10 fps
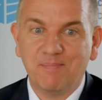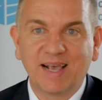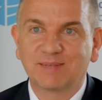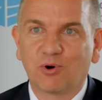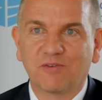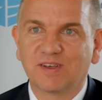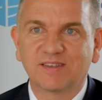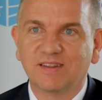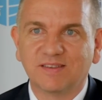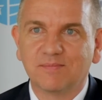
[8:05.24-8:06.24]
makes perfect
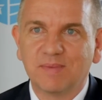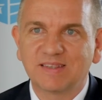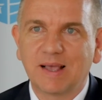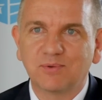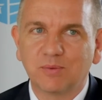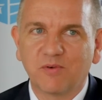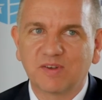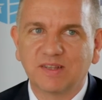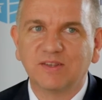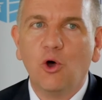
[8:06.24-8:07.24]
sense. It makes absolute perfect
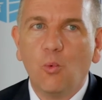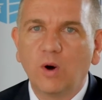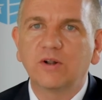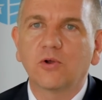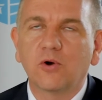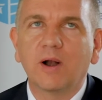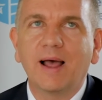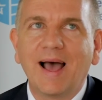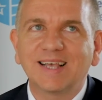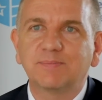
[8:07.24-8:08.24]
sense. What other
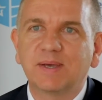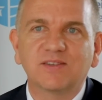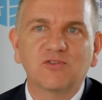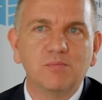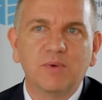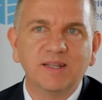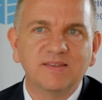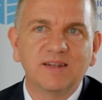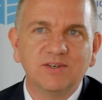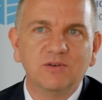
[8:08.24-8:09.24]
aspects of your
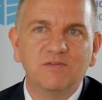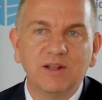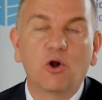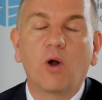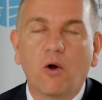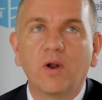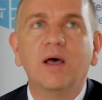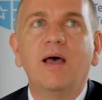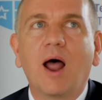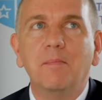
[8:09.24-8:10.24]
mindset do you feel or
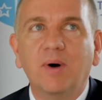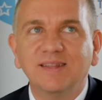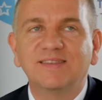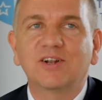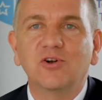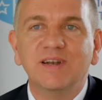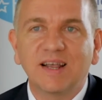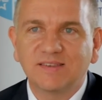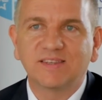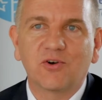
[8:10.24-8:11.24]
are mindset are
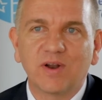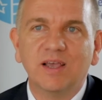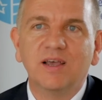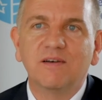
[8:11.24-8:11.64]
necessary,